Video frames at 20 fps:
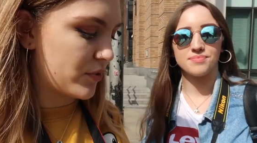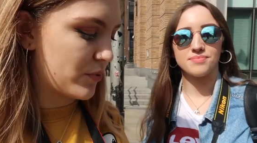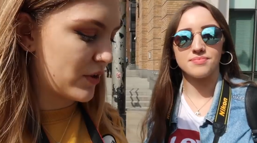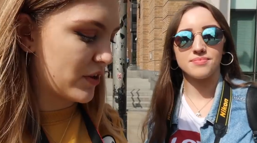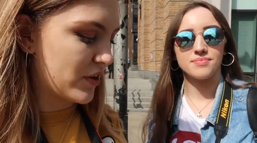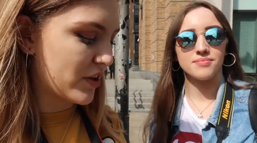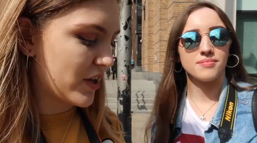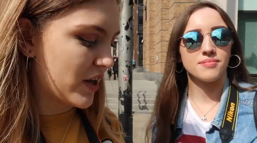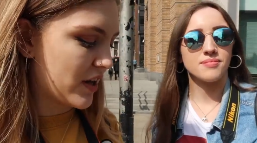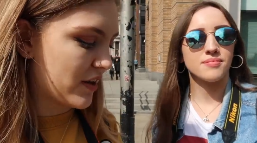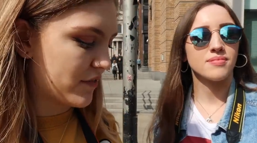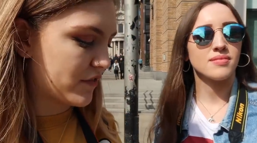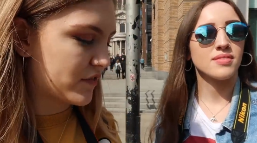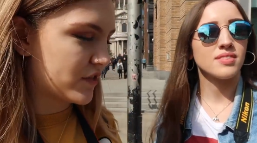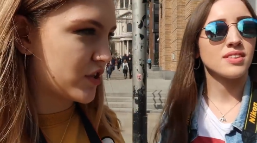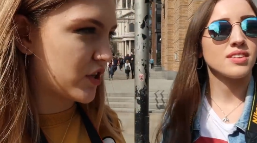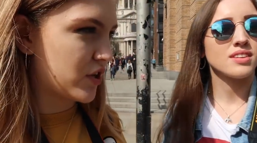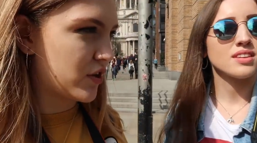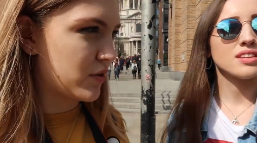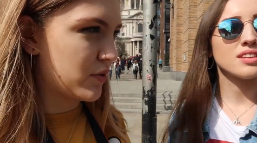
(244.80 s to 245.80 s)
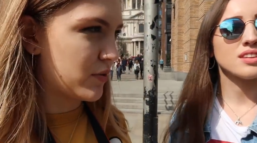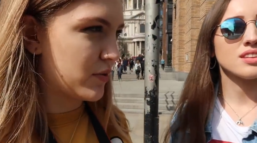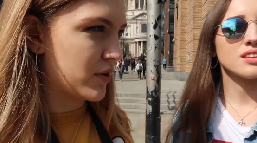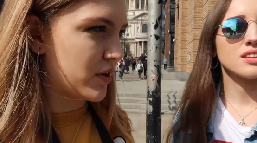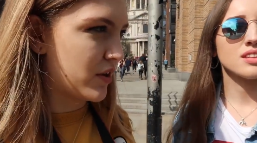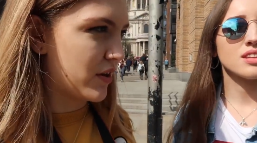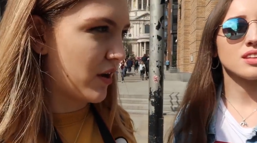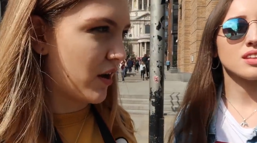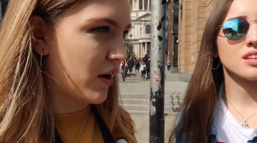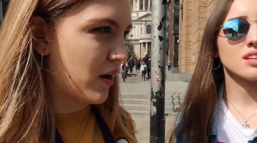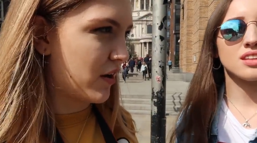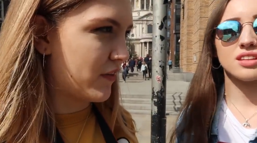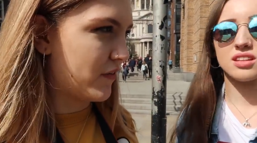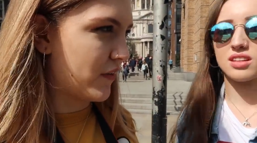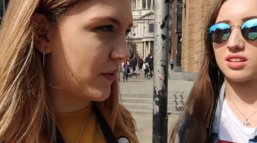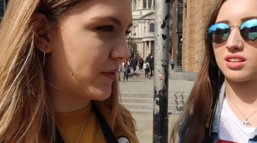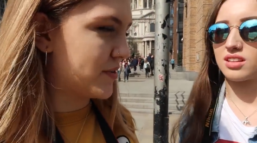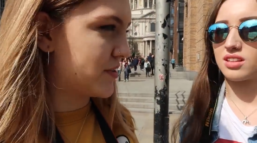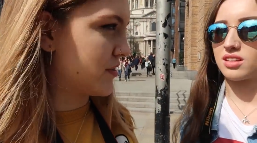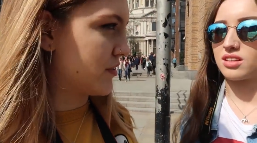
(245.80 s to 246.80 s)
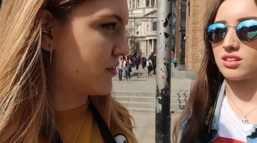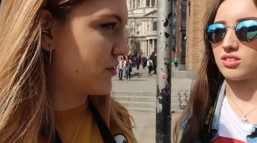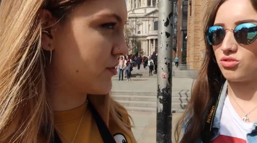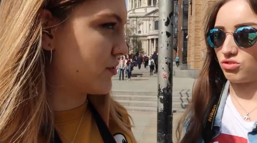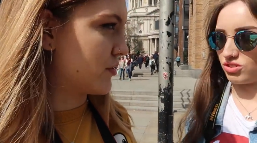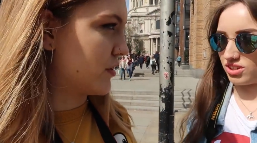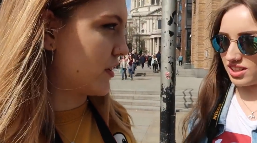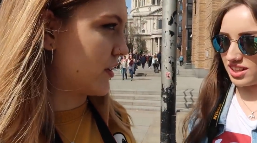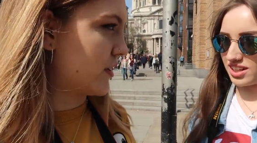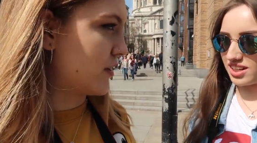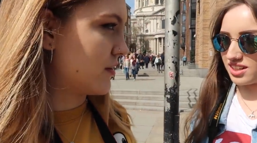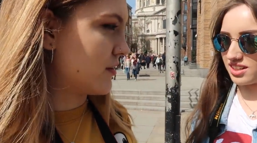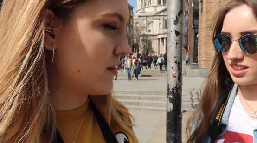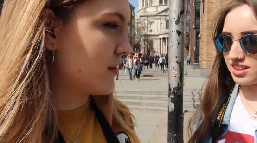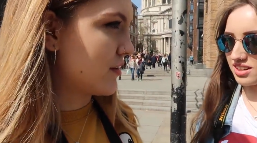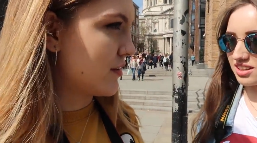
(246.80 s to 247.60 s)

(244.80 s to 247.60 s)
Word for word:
Speaker 1: though we only have 2.5 hours till the train.